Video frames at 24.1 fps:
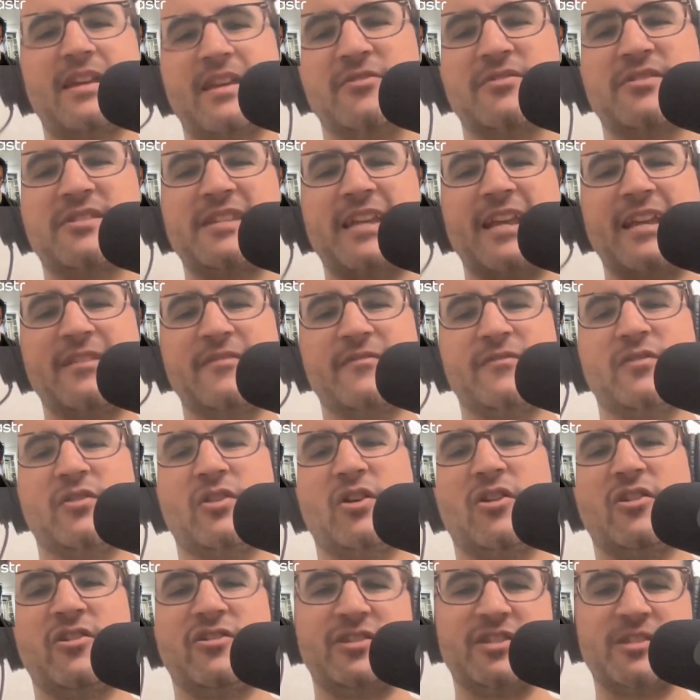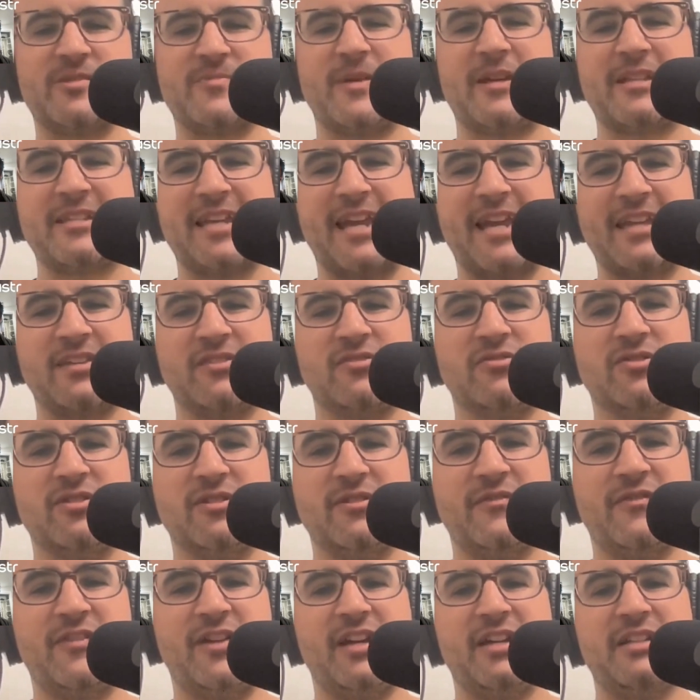set of large spectacular
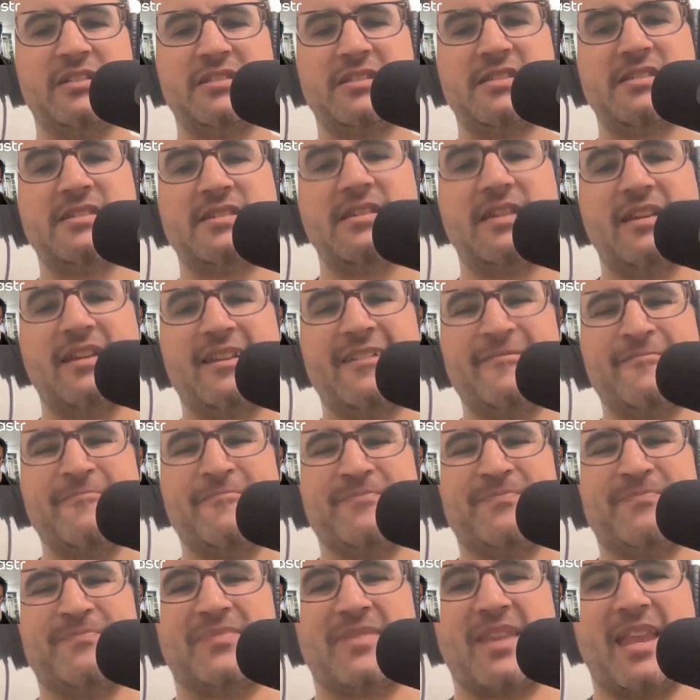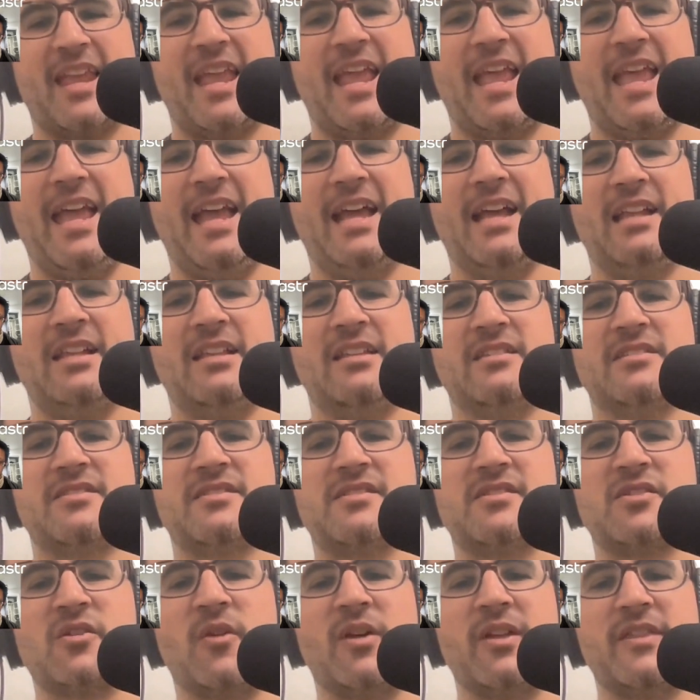effects. And
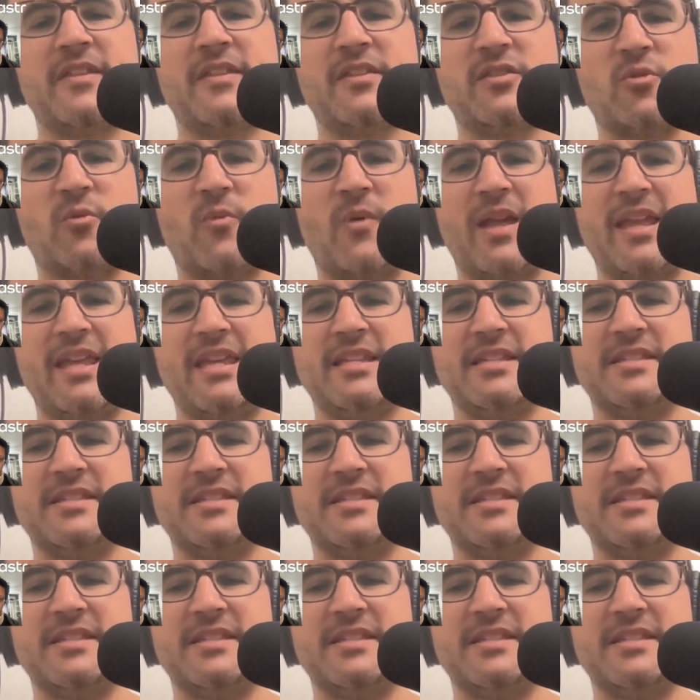so I think the way he